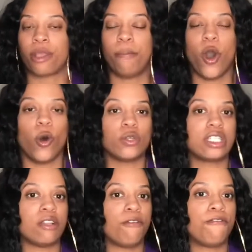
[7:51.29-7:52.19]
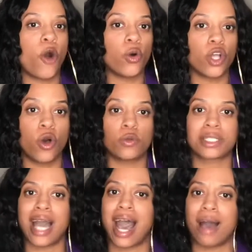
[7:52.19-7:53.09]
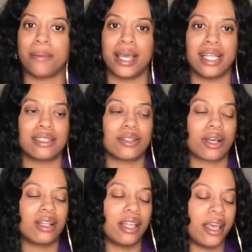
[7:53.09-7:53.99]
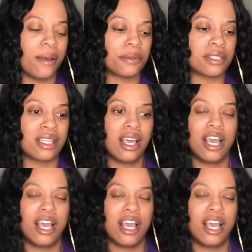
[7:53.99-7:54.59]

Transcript: posting photos, comments, clips,